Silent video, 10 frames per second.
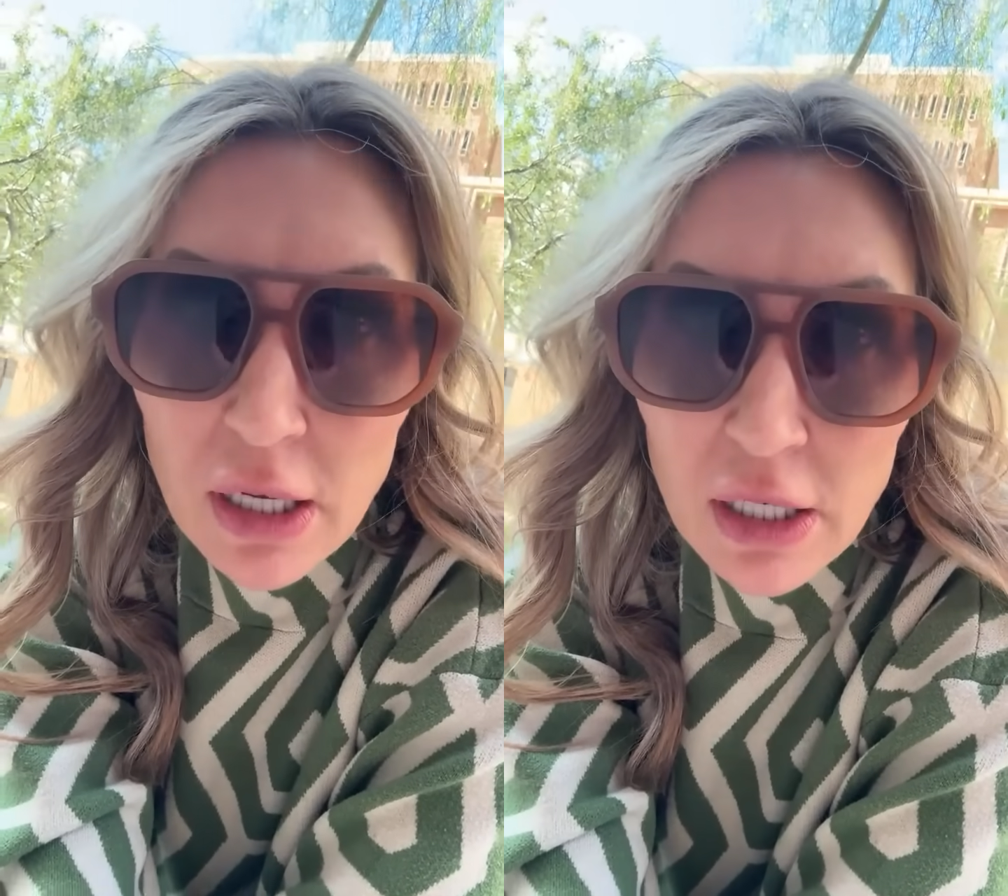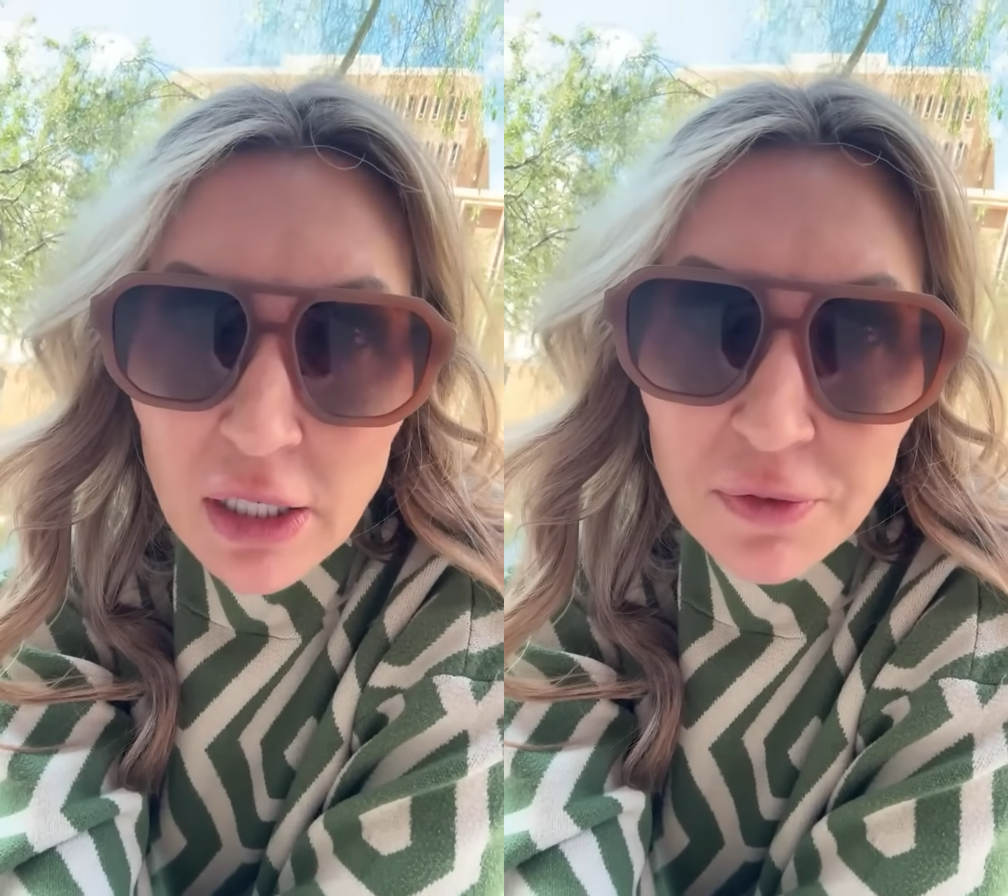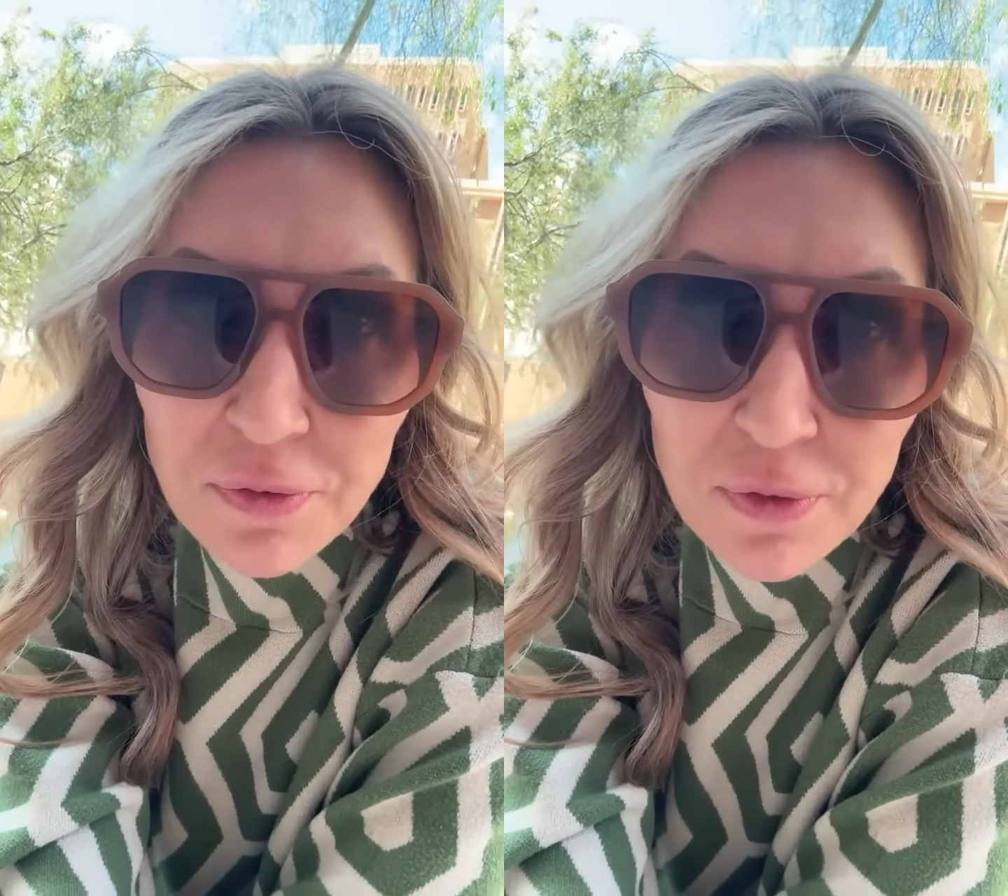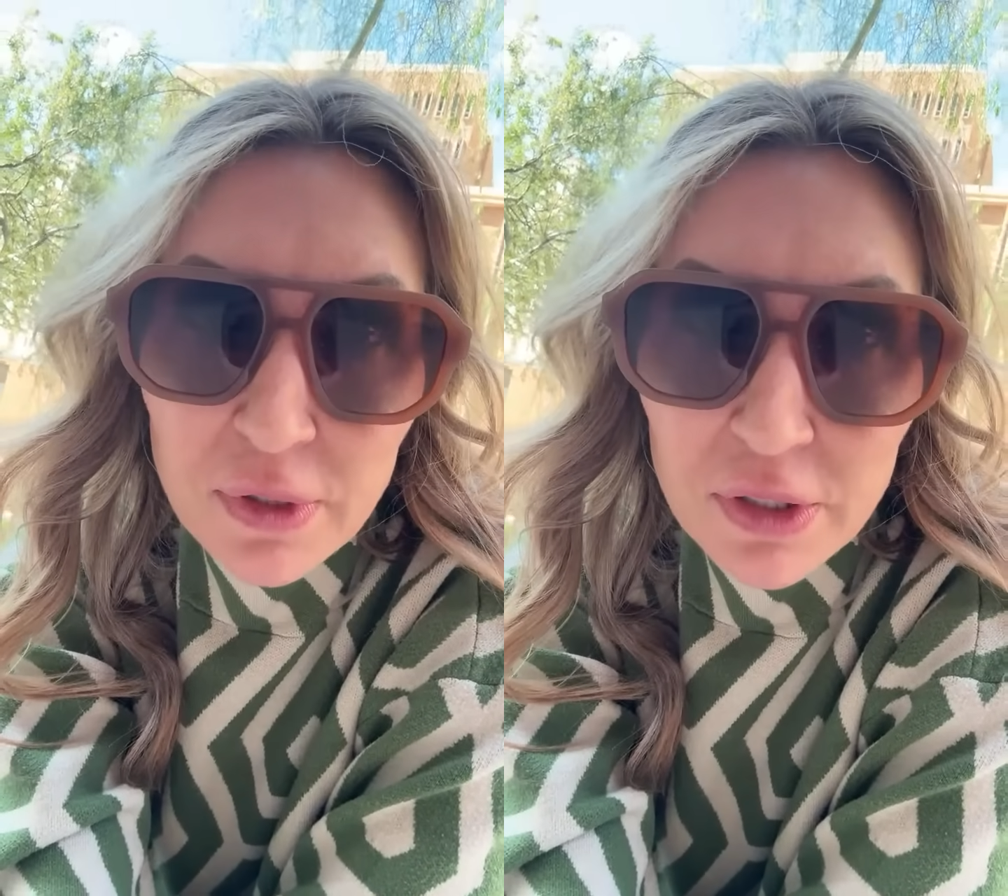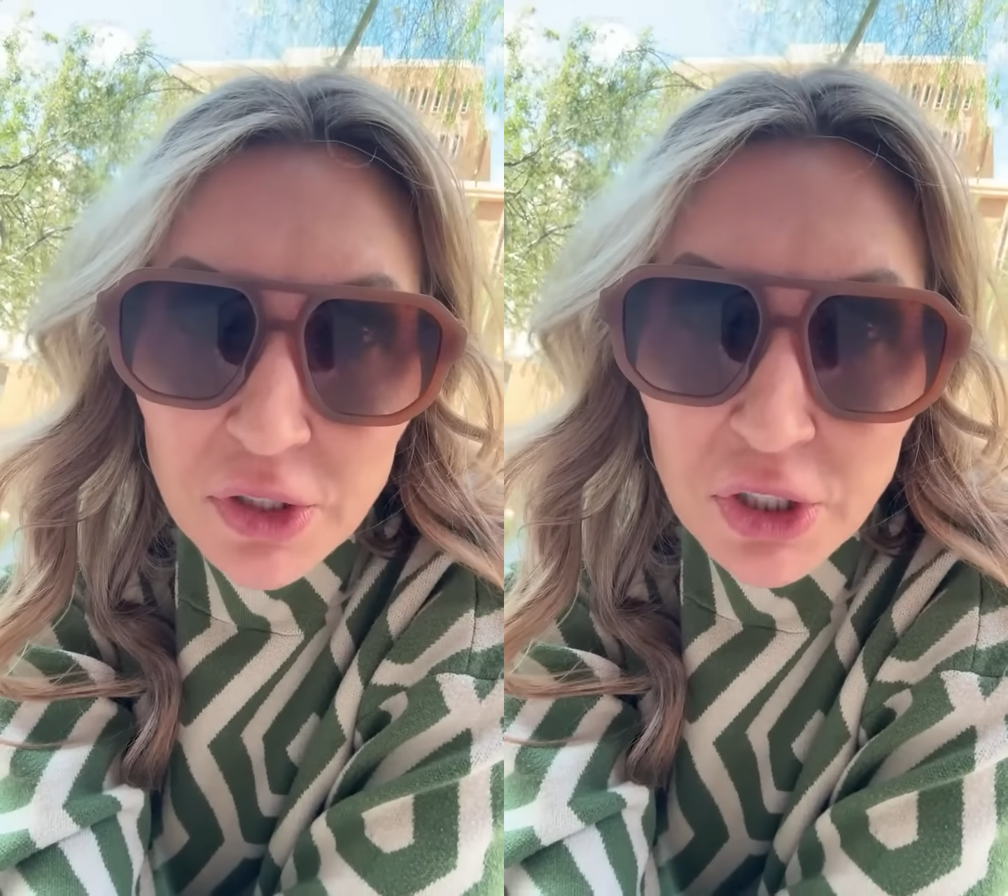If
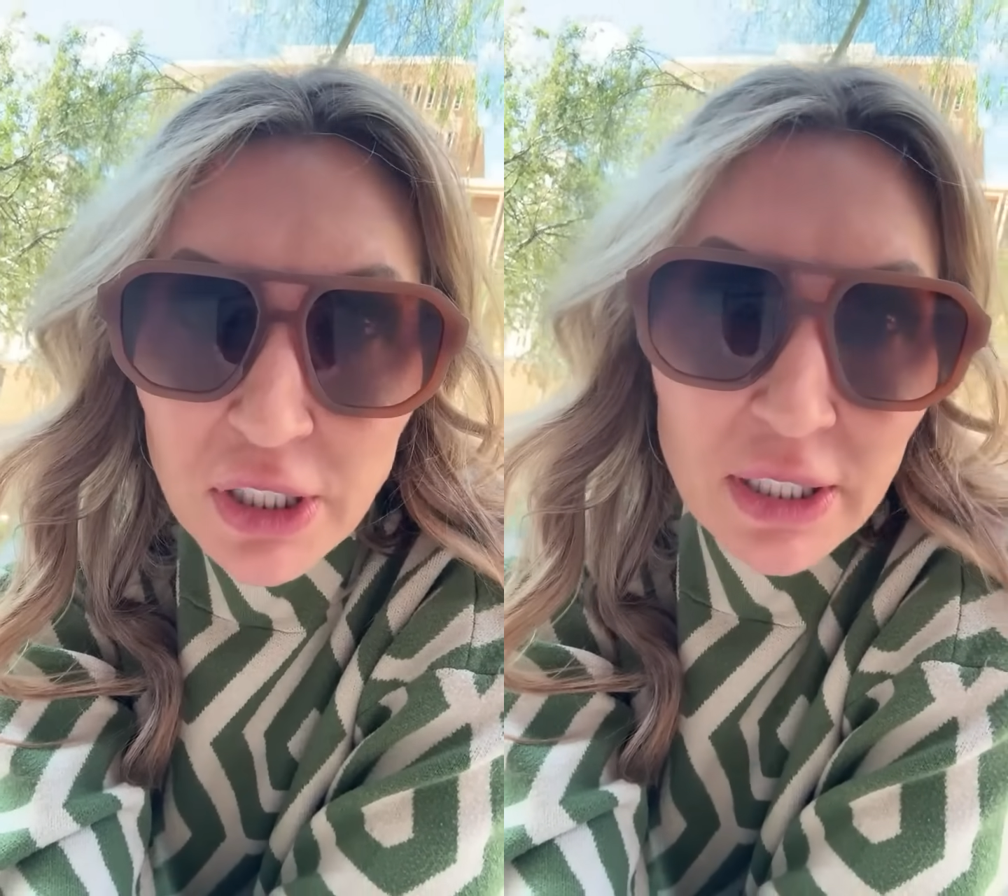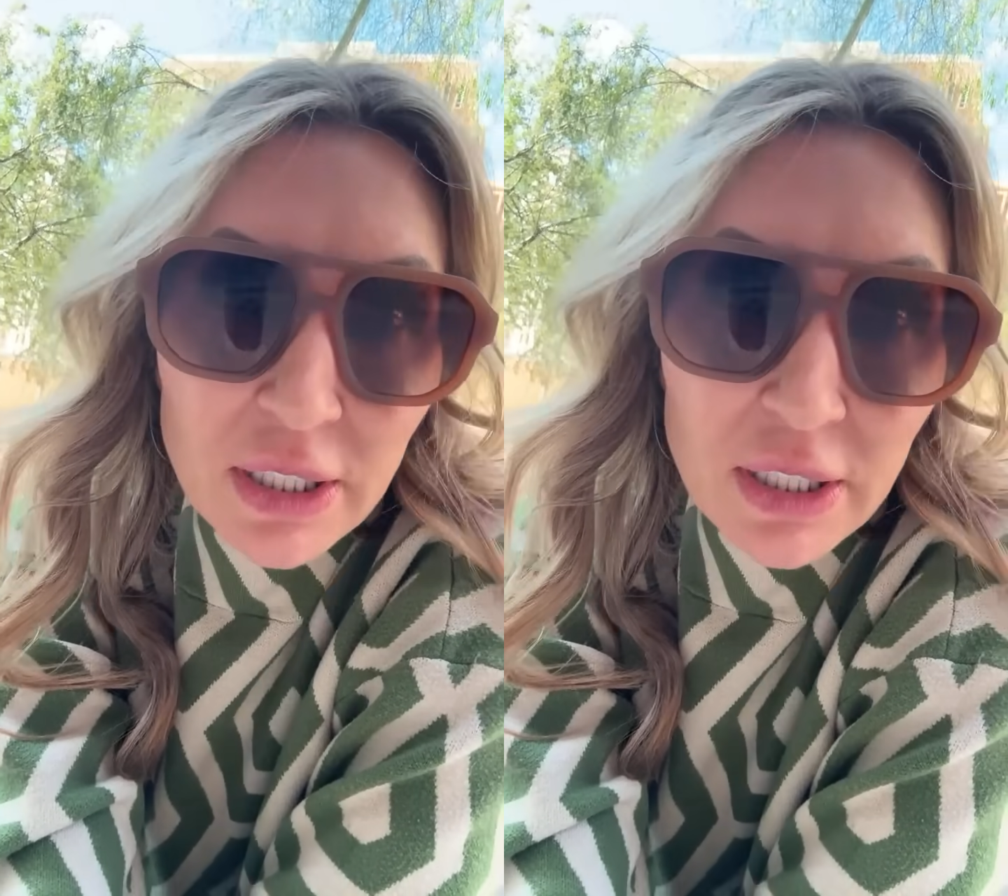she